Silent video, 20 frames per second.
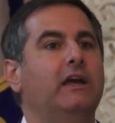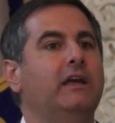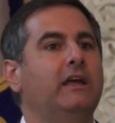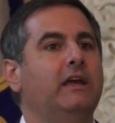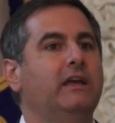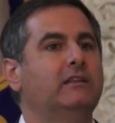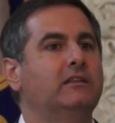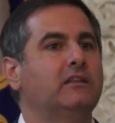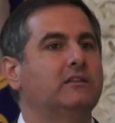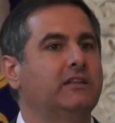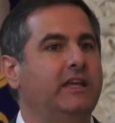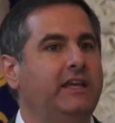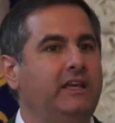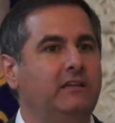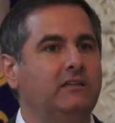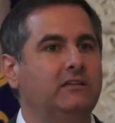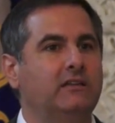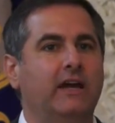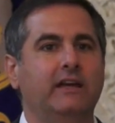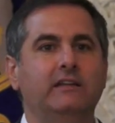In the
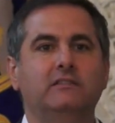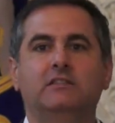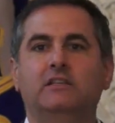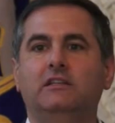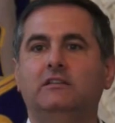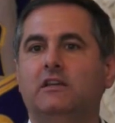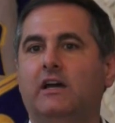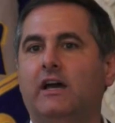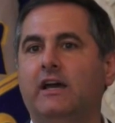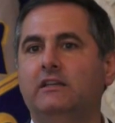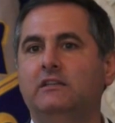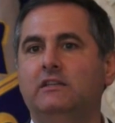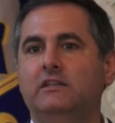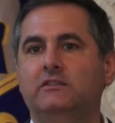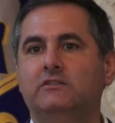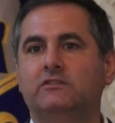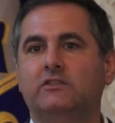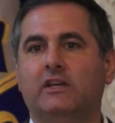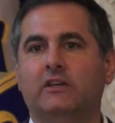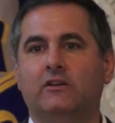late
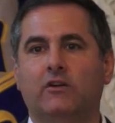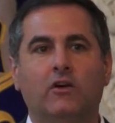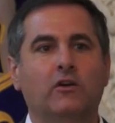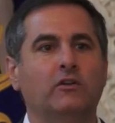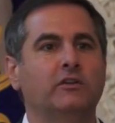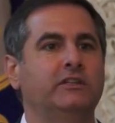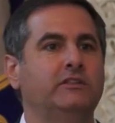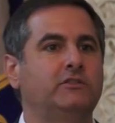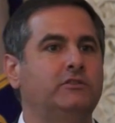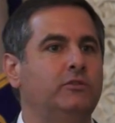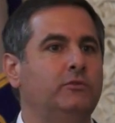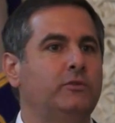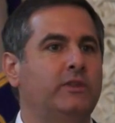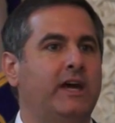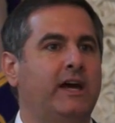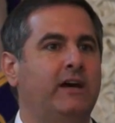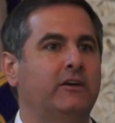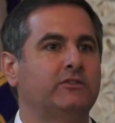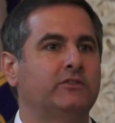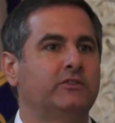1990s and early
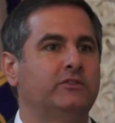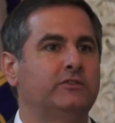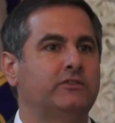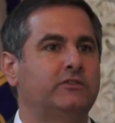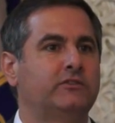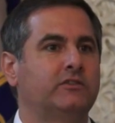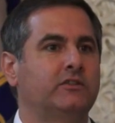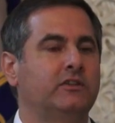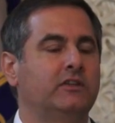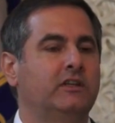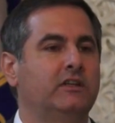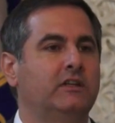2000s,